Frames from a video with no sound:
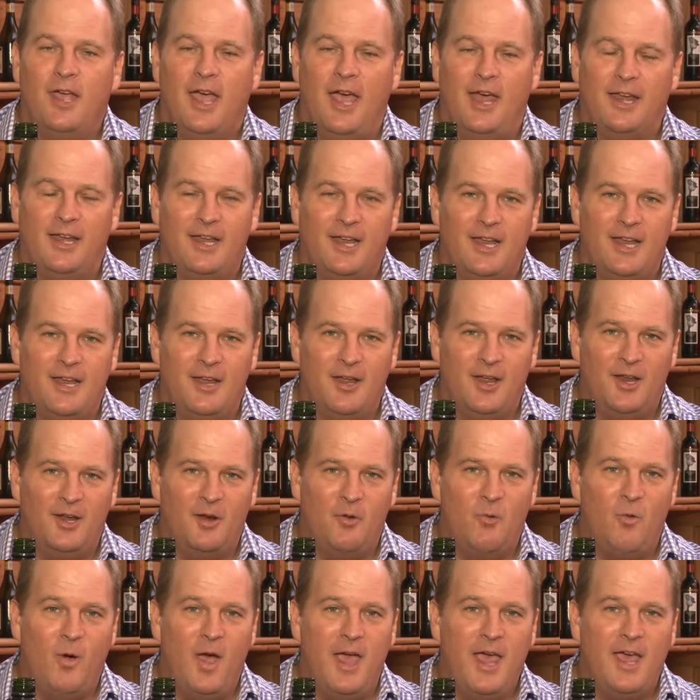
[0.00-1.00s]
and
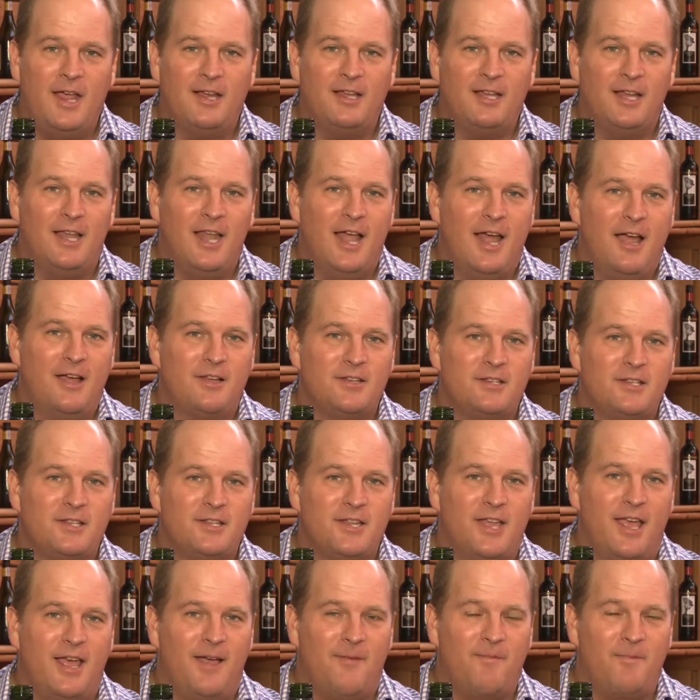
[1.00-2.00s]
in a way it
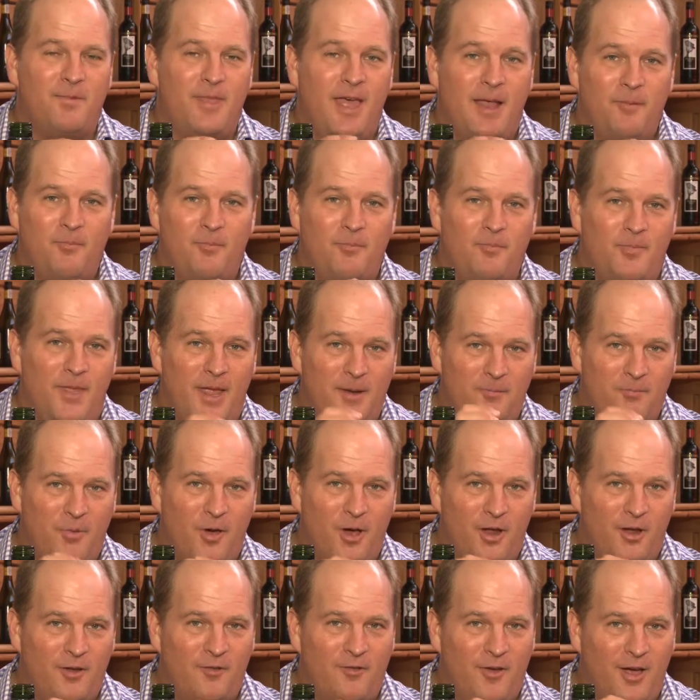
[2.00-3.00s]
allows that
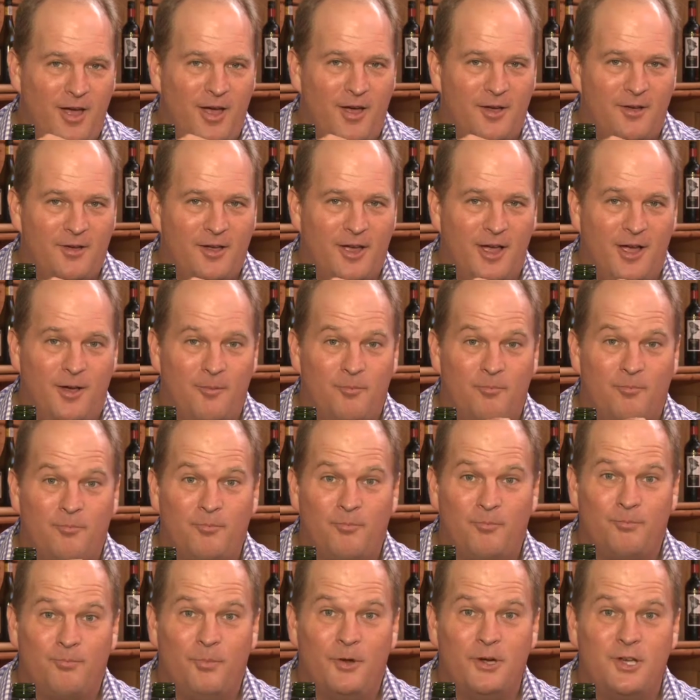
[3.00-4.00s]
part of our
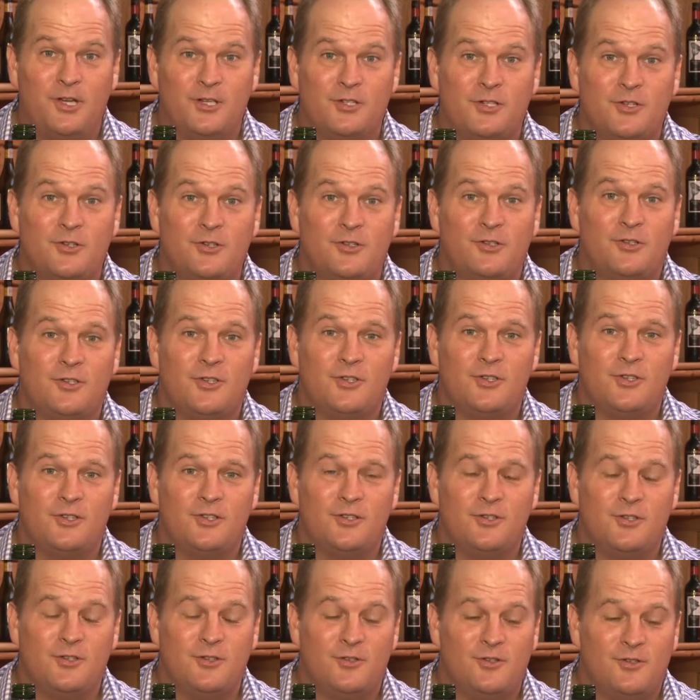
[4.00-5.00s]
body to
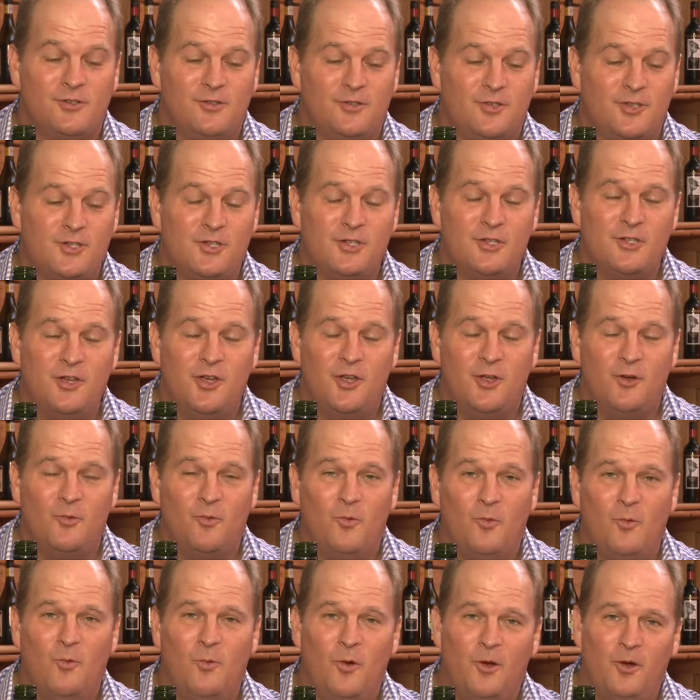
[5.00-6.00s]

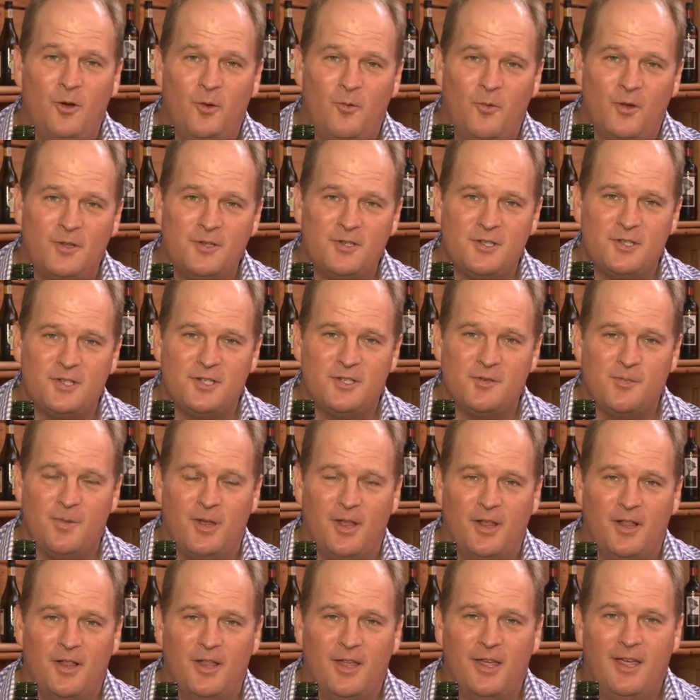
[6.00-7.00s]
discern what it wants to
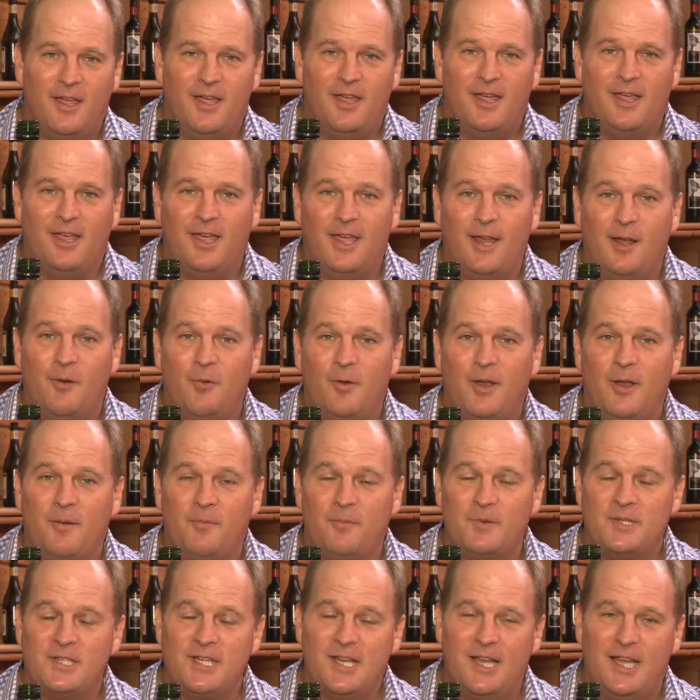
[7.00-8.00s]
smell
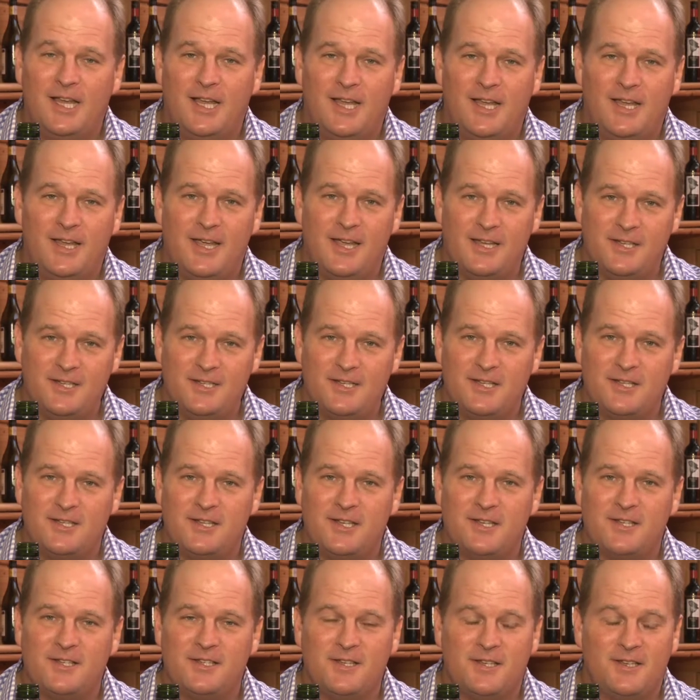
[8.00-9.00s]
in particular
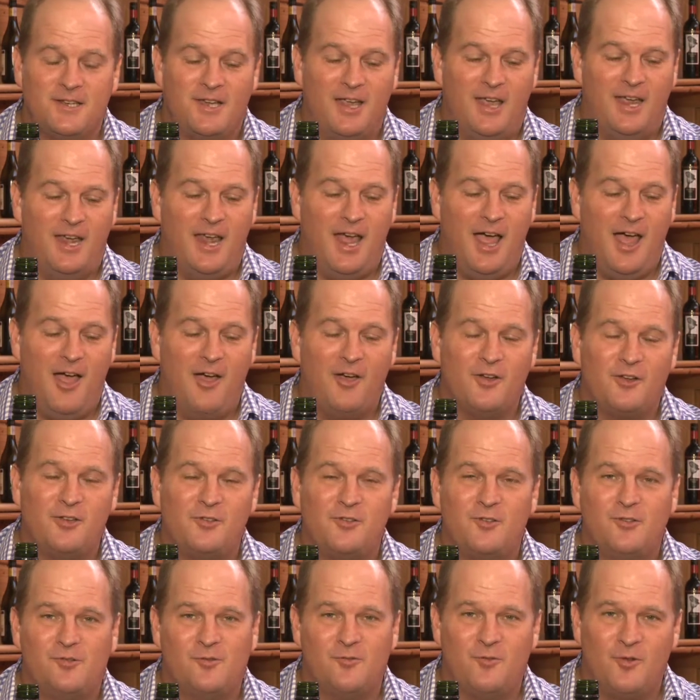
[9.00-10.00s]
instances, and how it
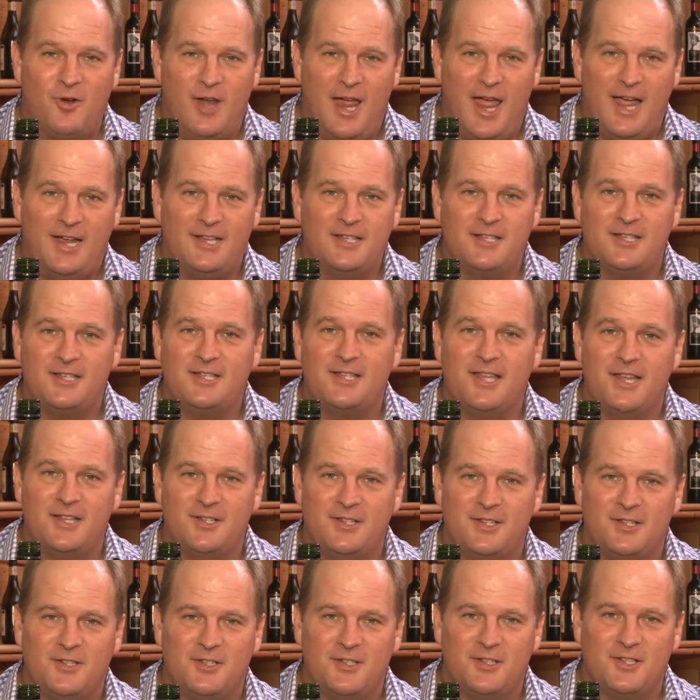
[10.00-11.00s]
reacts and
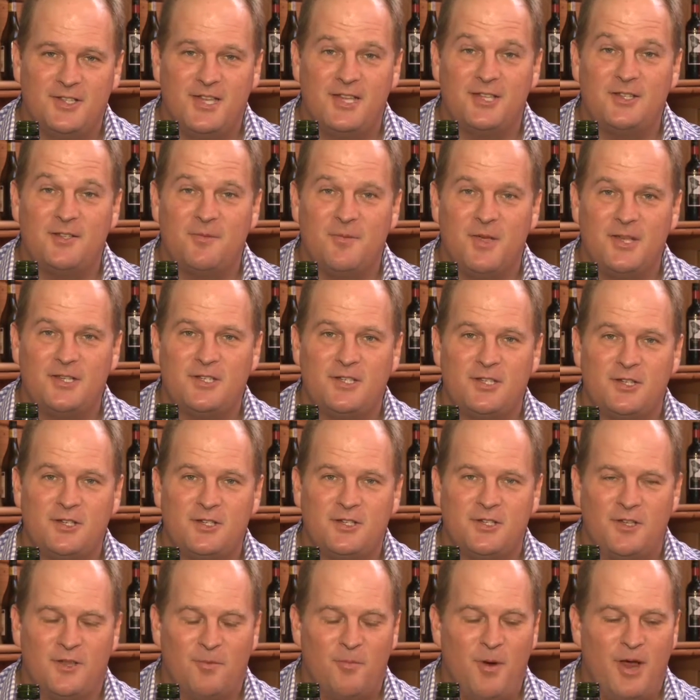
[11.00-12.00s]
sends the
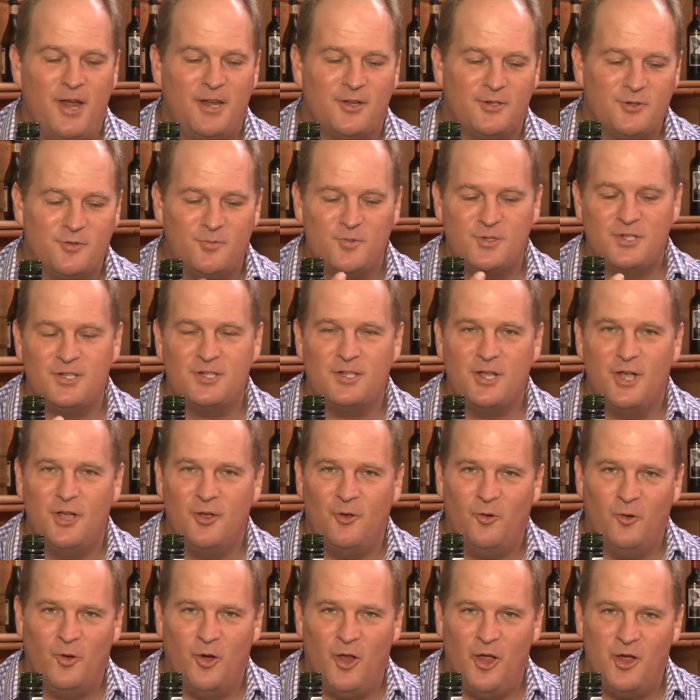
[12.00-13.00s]
messages to the brain. It's almost as though
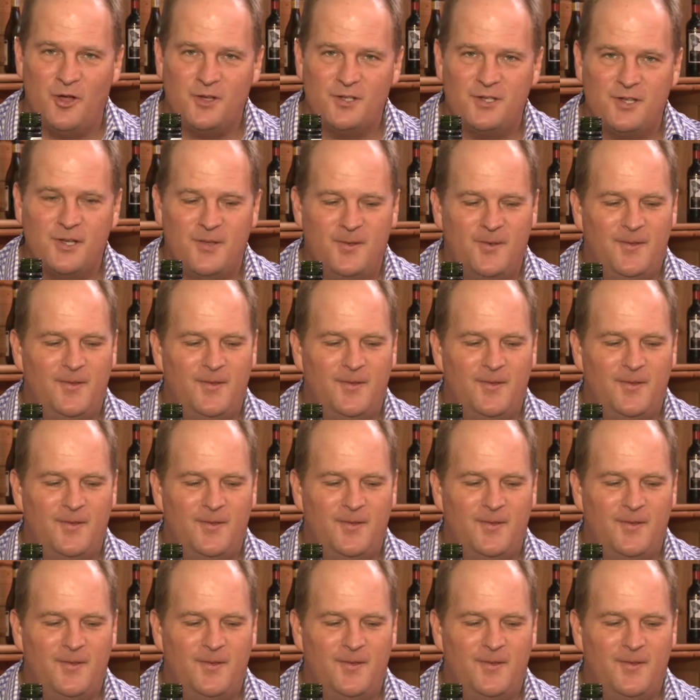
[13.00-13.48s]
your nose